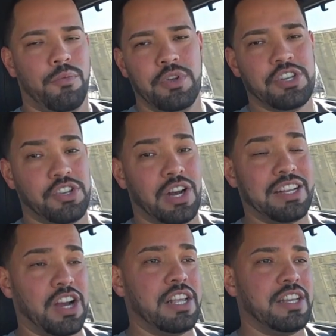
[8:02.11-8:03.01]
We're just
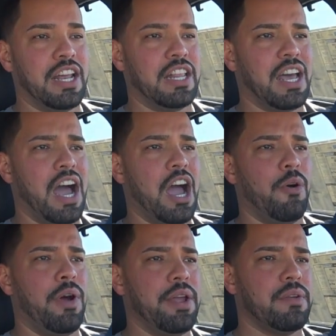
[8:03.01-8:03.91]
gonna try to get in the
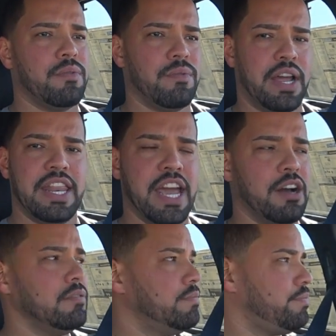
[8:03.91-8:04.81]
highway right
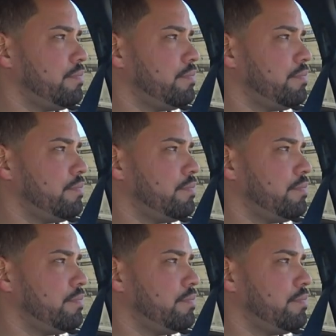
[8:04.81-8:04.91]
now.